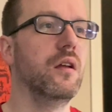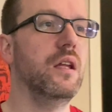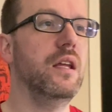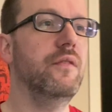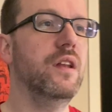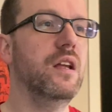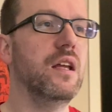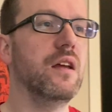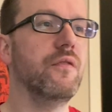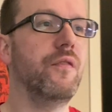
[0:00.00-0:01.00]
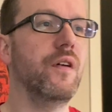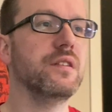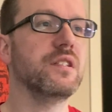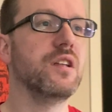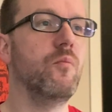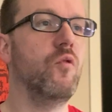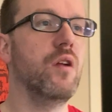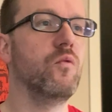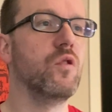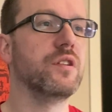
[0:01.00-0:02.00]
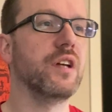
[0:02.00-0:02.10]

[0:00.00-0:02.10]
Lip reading: Even if someone were